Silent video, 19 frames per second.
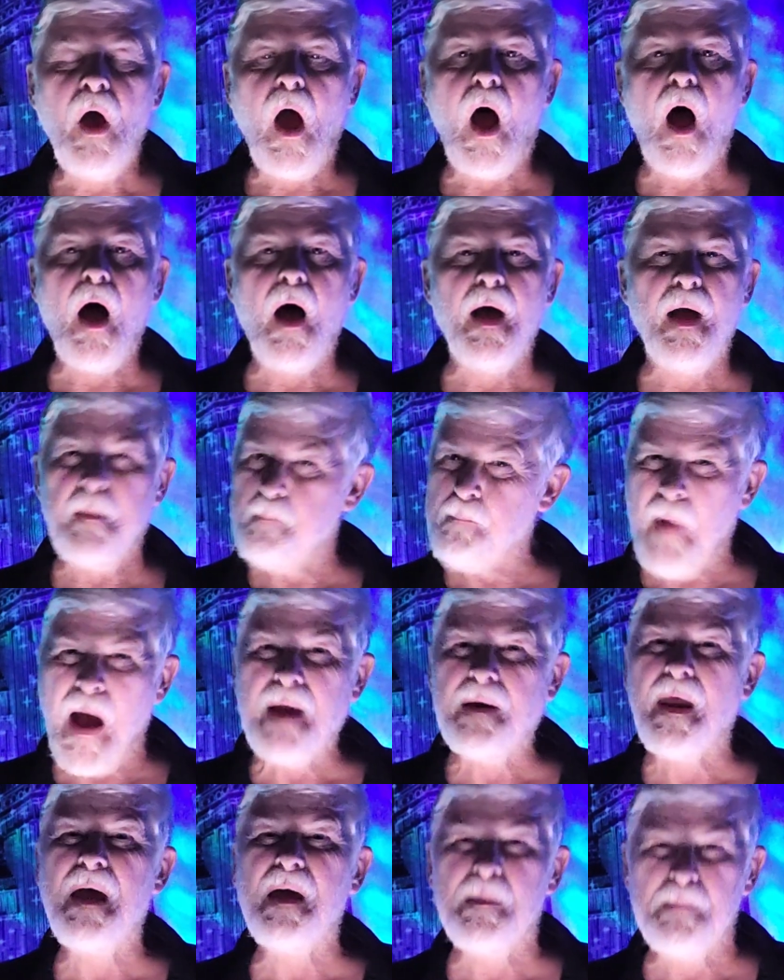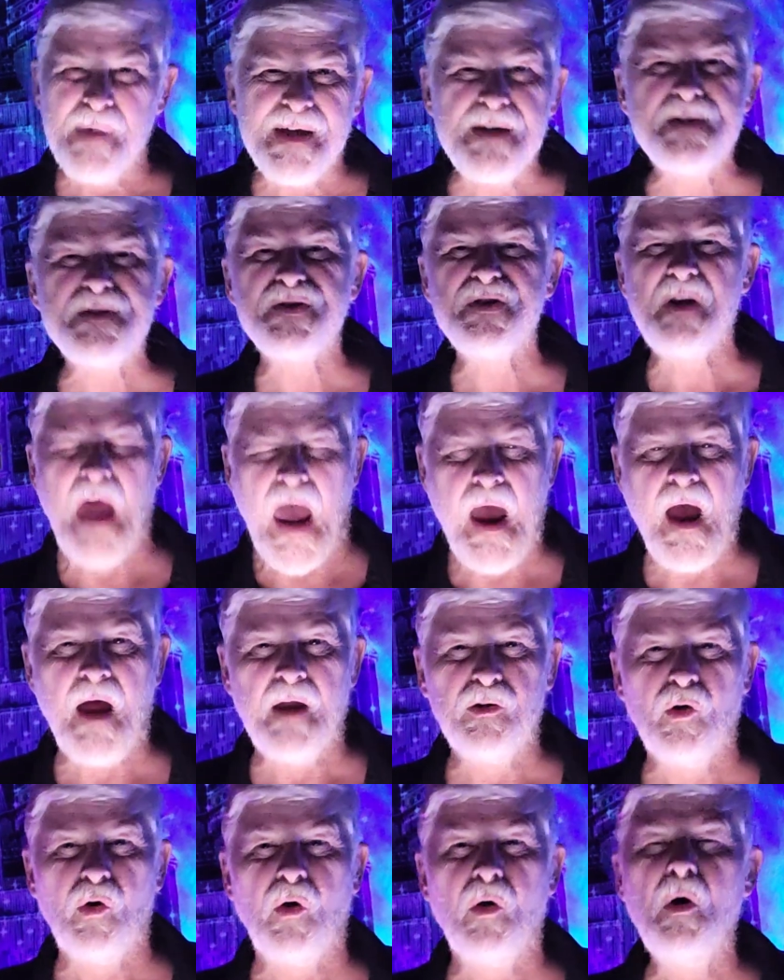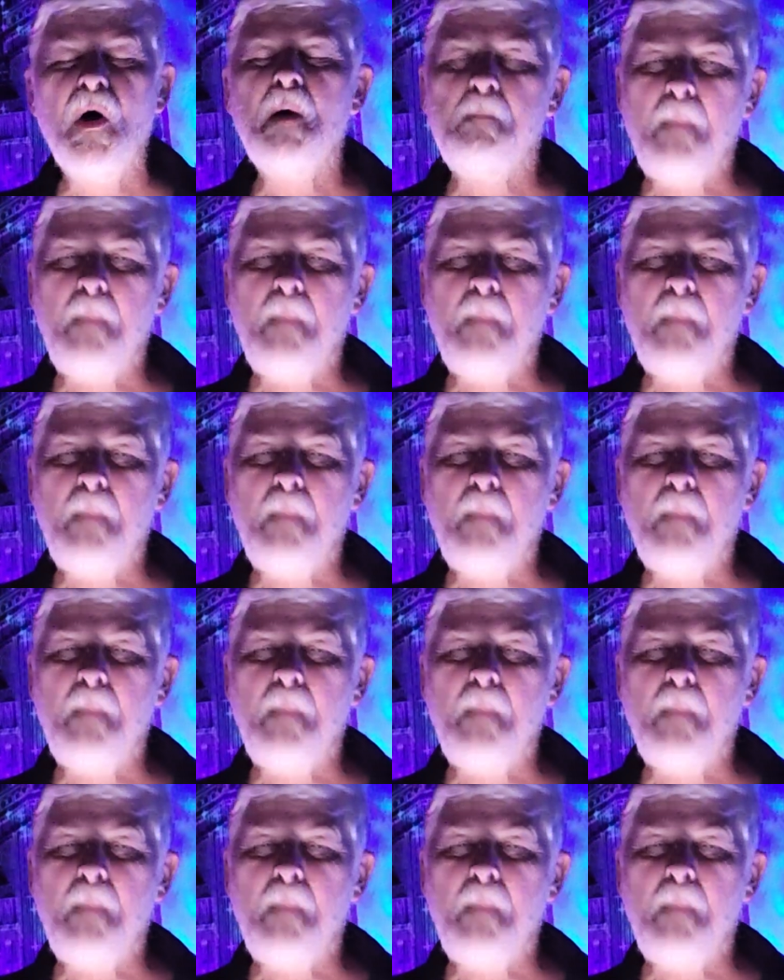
Uh, my name is Daniel.